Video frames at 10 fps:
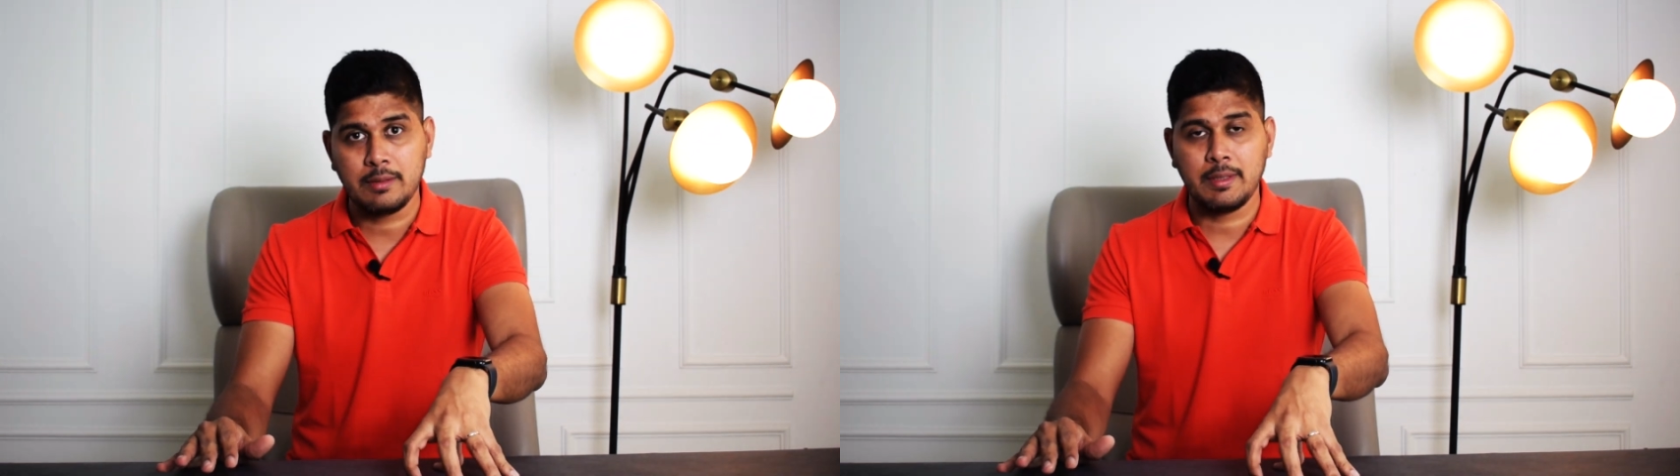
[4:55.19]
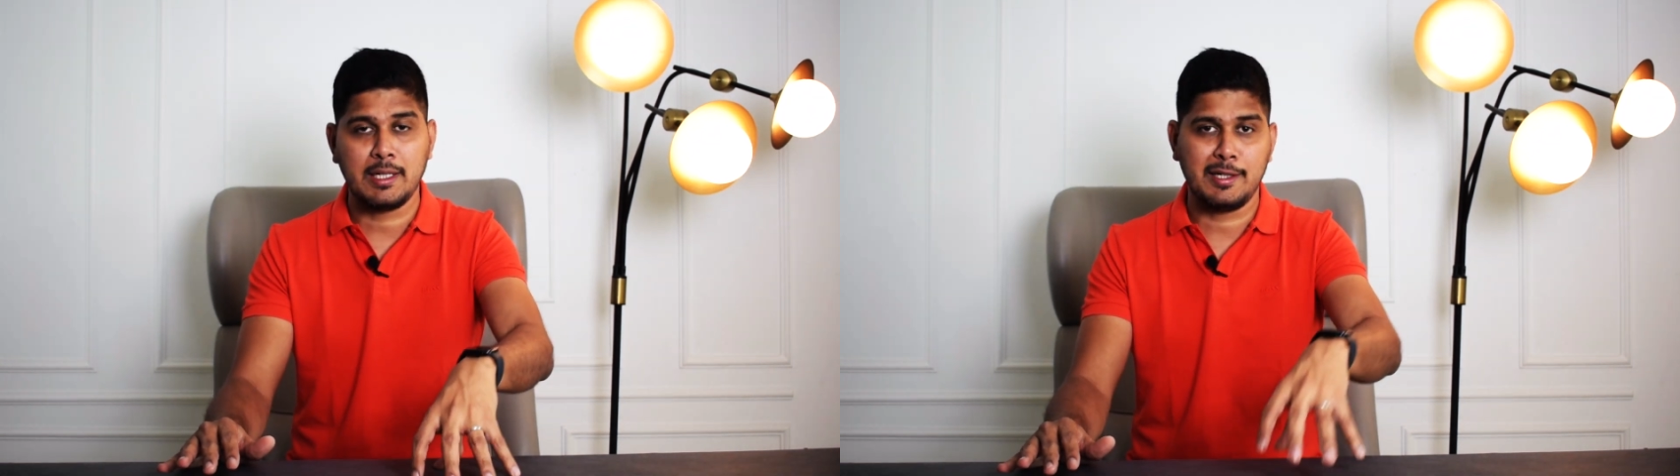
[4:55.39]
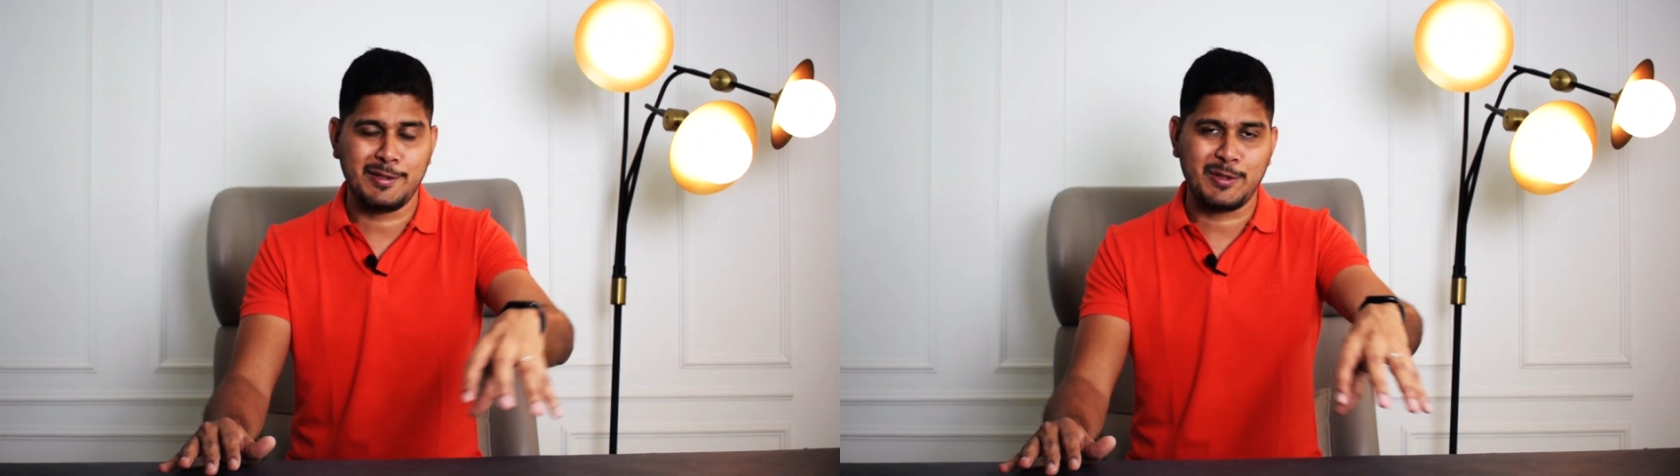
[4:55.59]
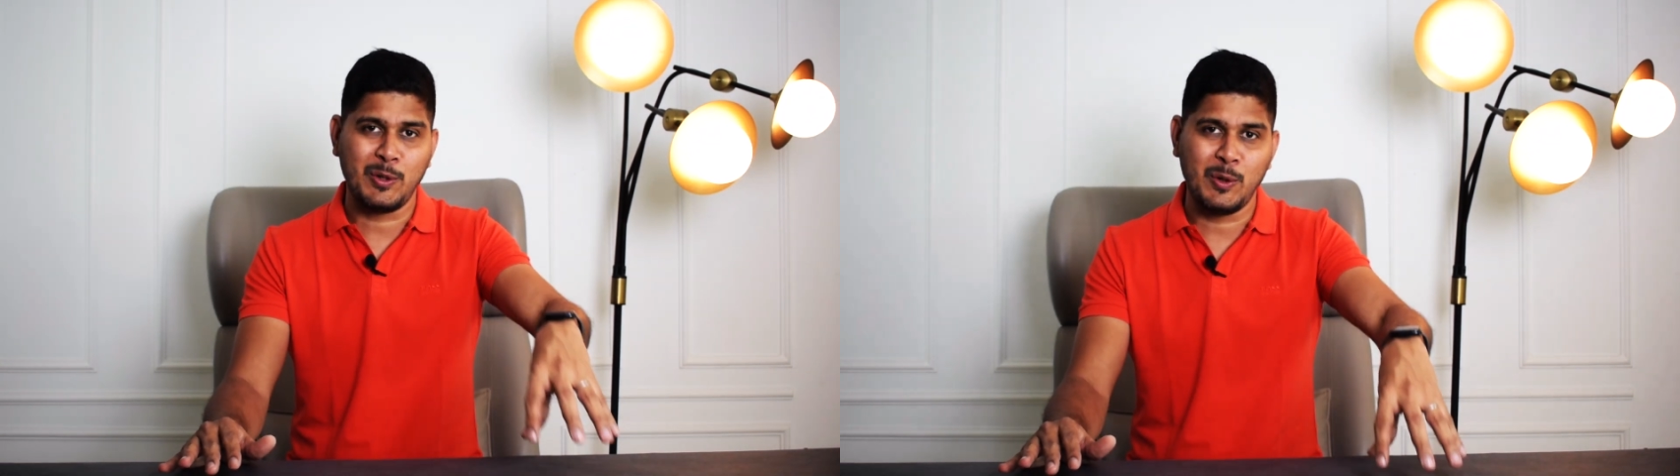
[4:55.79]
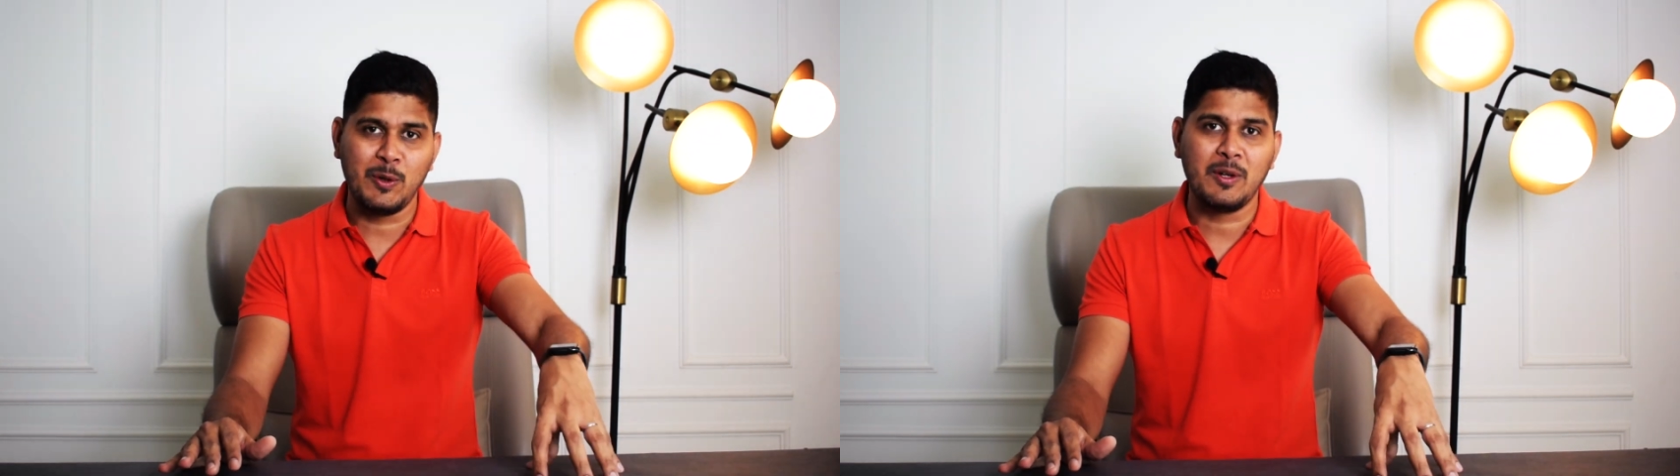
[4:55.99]
whether it is
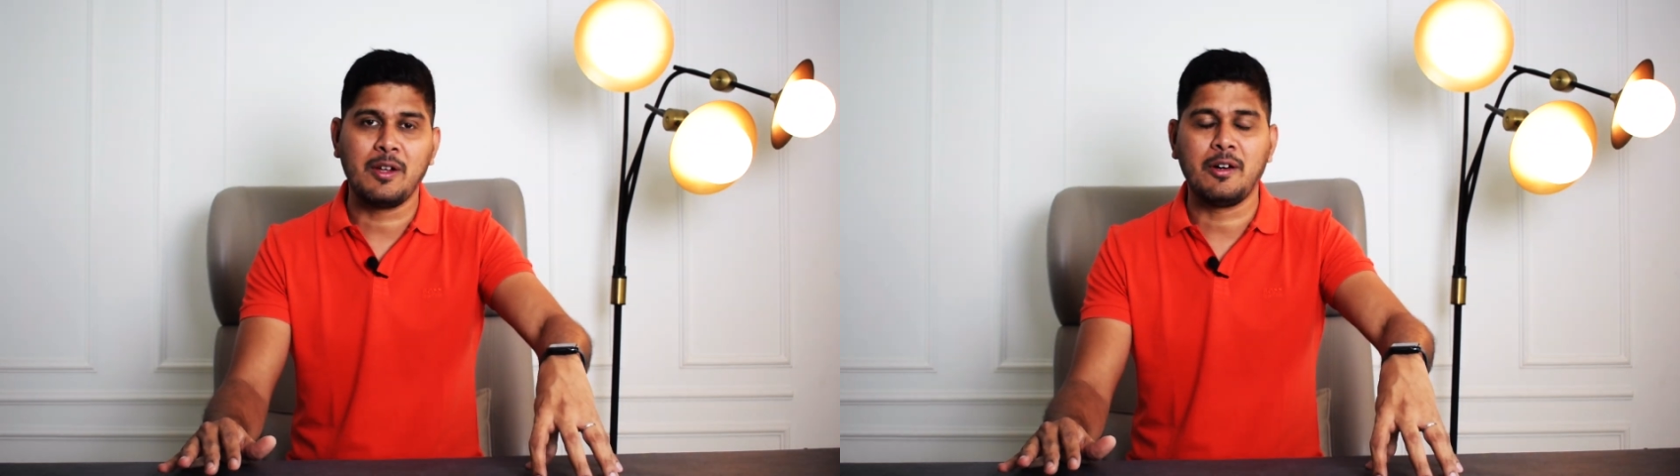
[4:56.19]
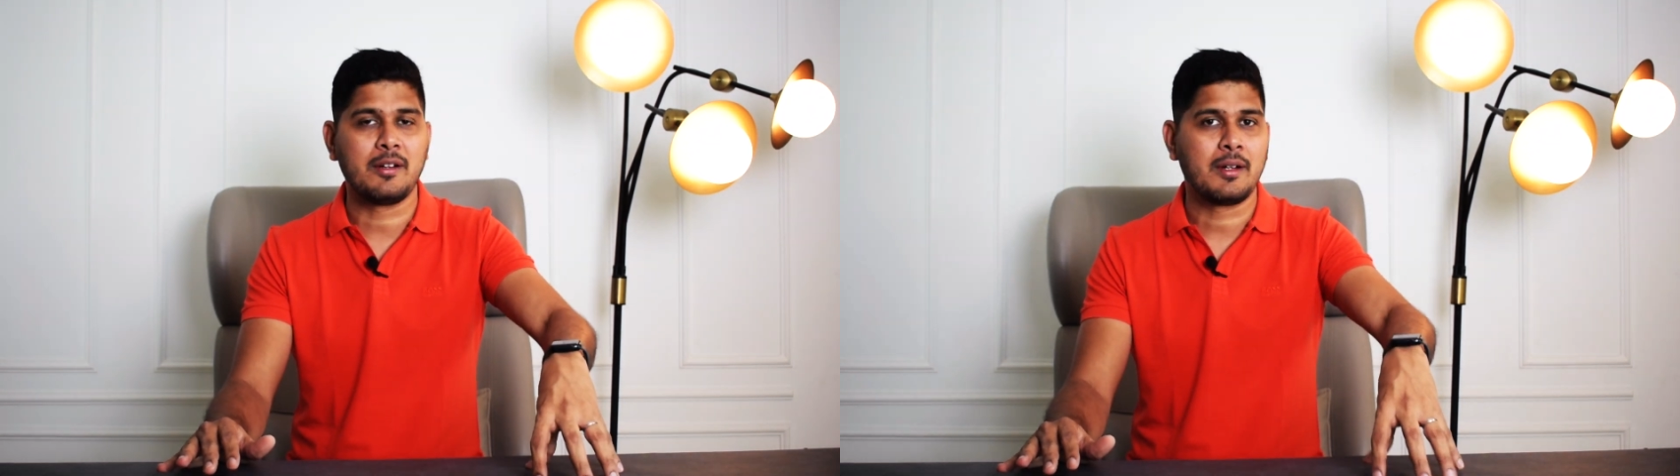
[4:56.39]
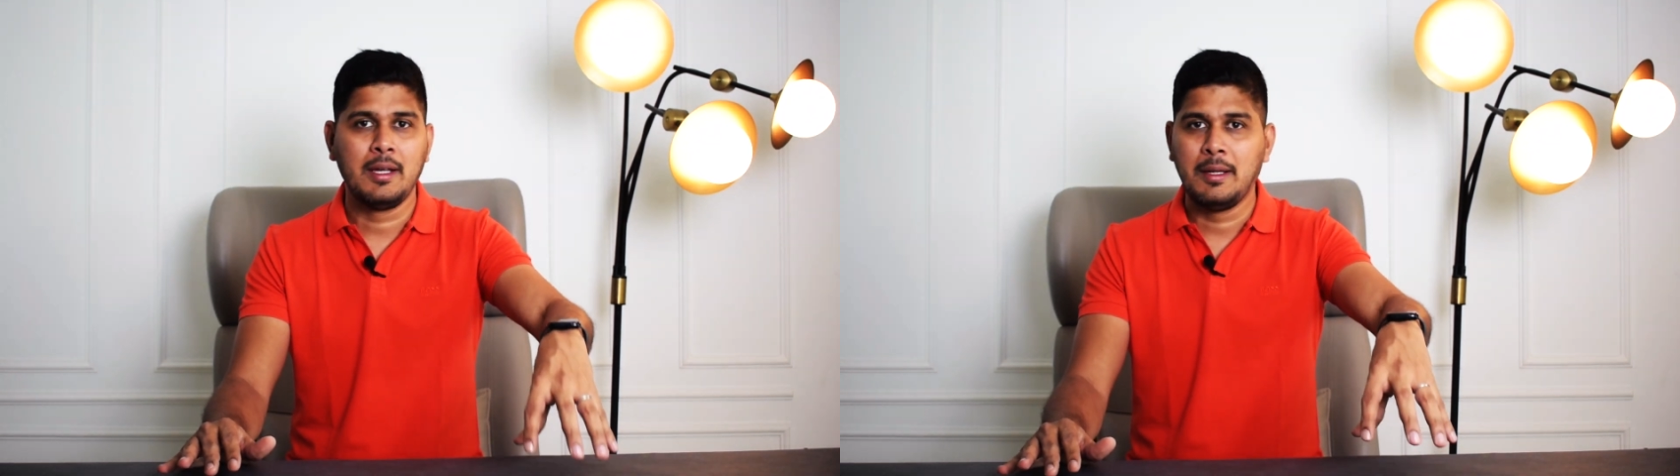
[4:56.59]
coal or